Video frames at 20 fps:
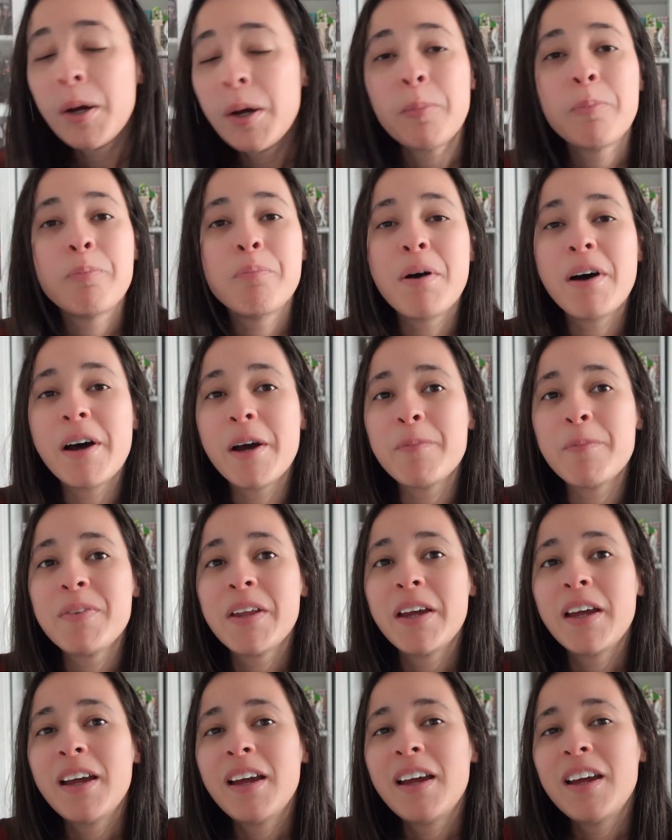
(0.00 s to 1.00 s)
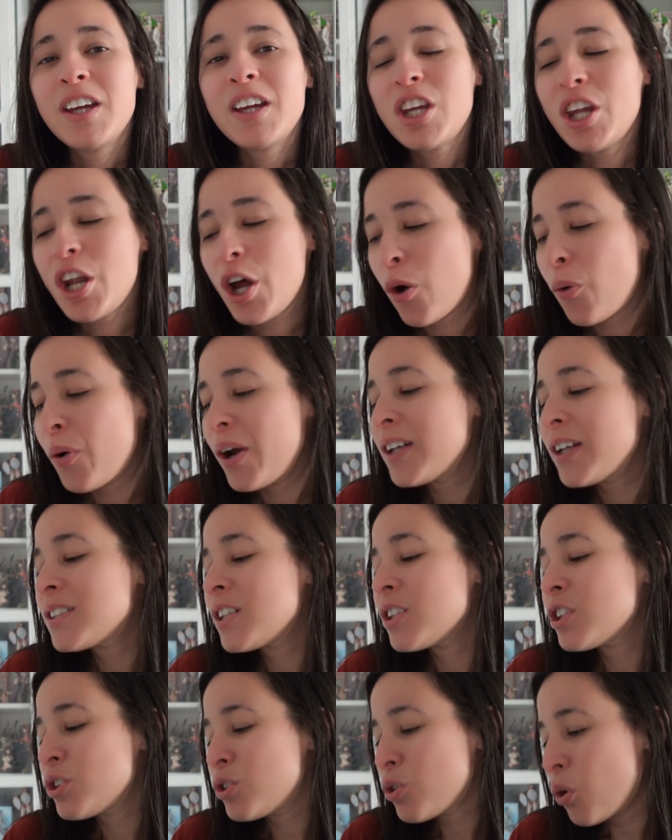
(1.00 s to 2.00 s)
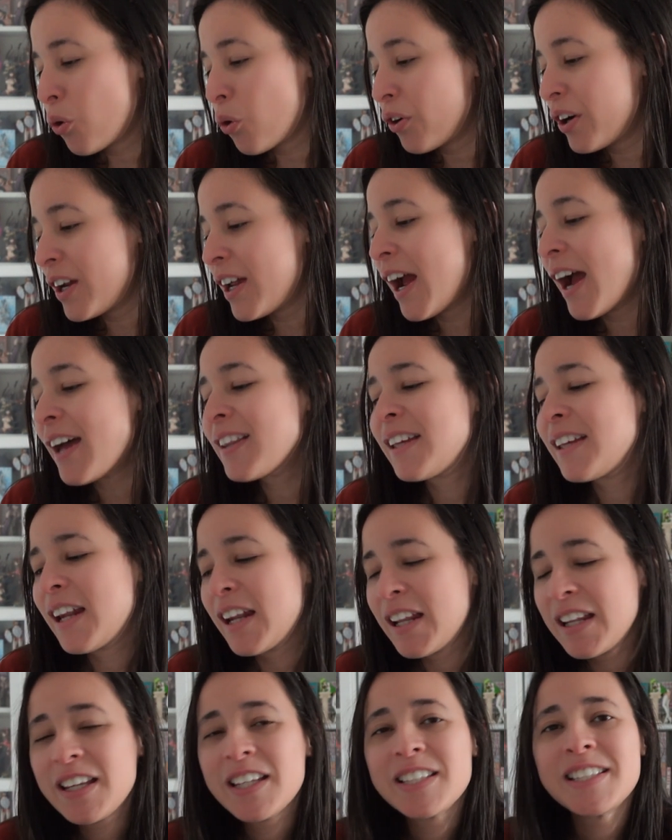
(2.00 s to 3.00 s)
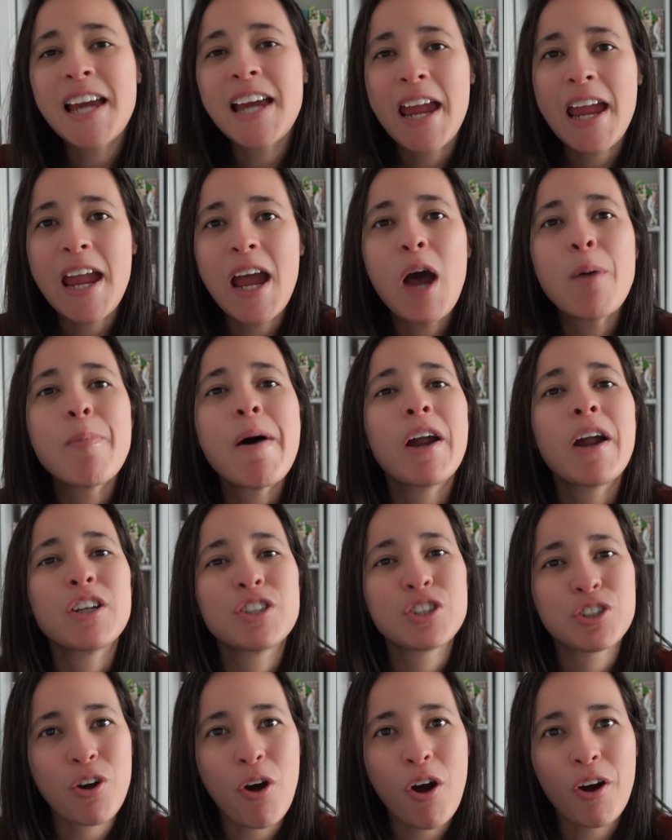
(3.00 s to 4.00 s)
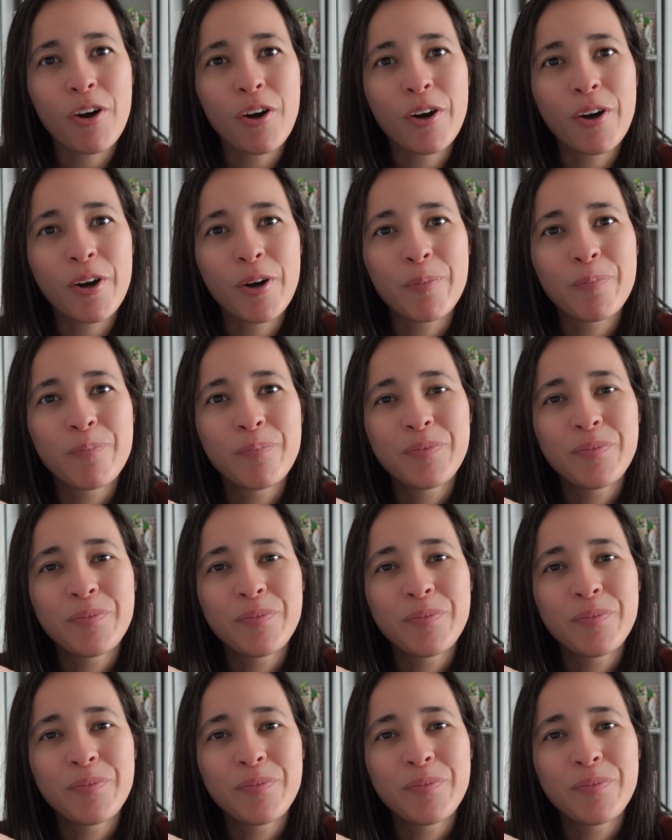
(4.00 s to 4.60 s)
But, you know, it's a story at the end of the day about a stalker.